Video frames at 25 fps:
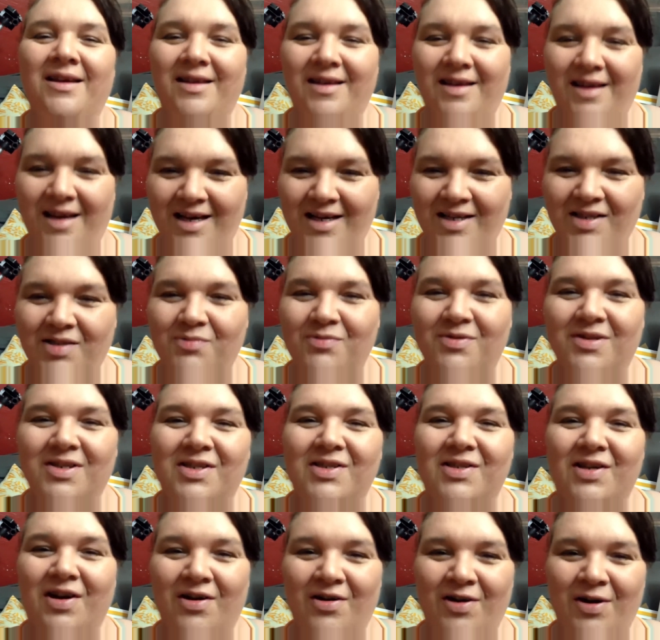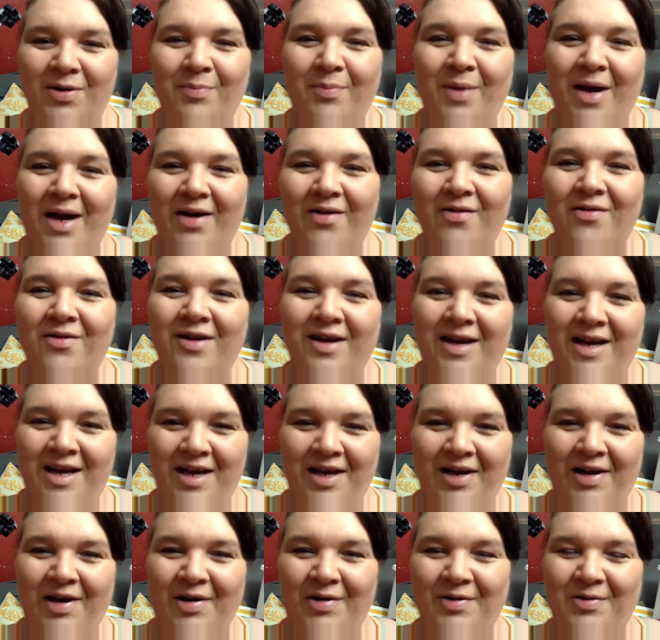Yes, we're starting back on
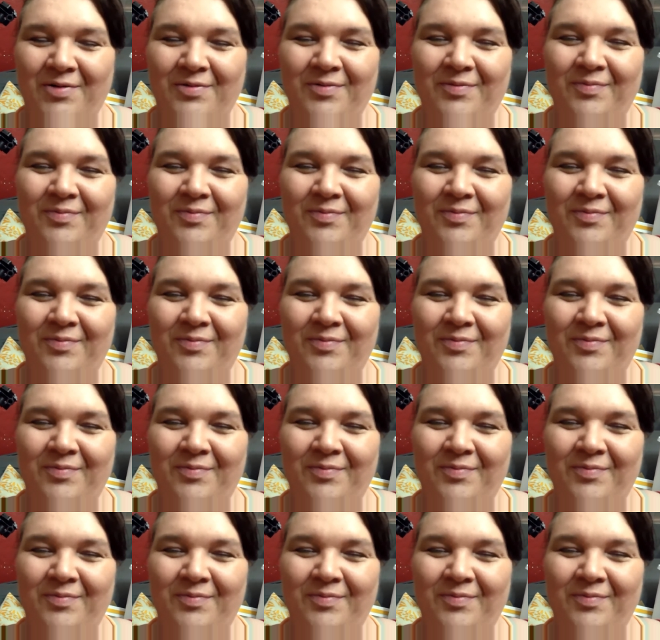keto.